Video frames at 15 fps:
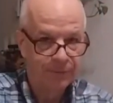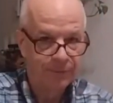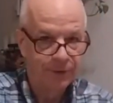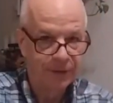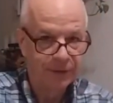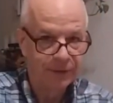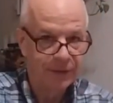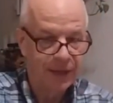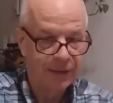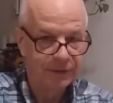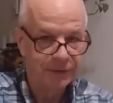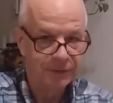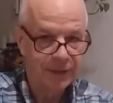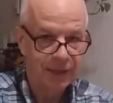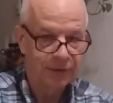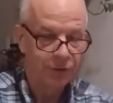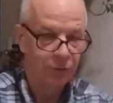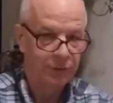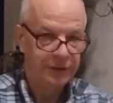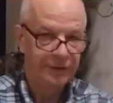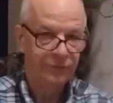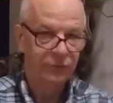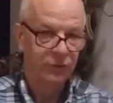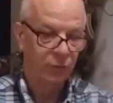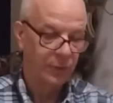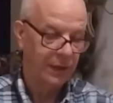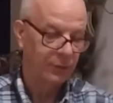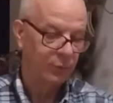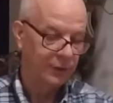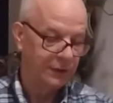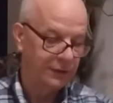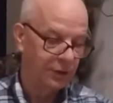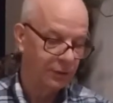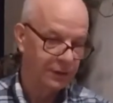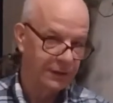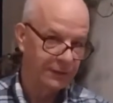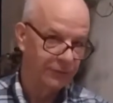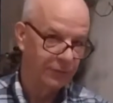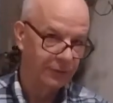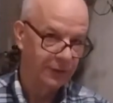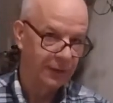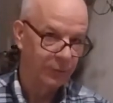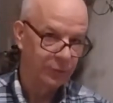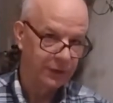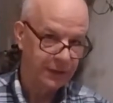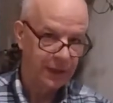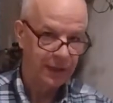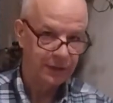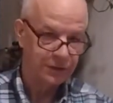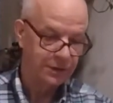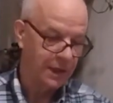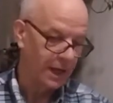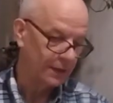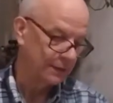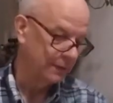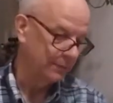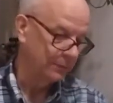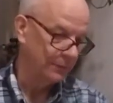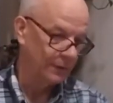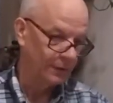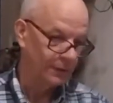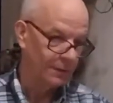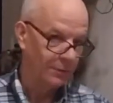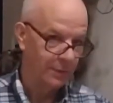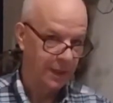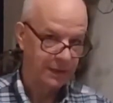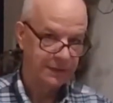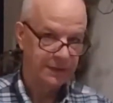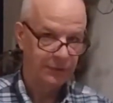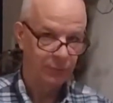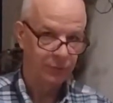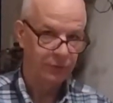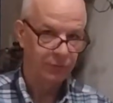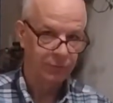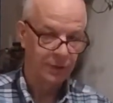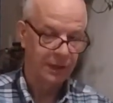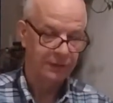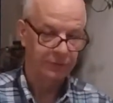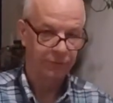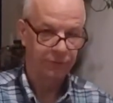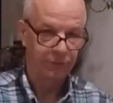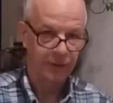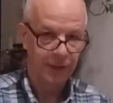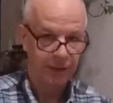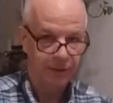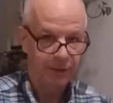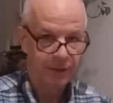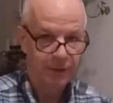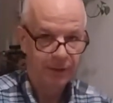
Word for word: But God does not know evil the way we know evil, and we can shock him, otherwise he wouldn't have brought the flood.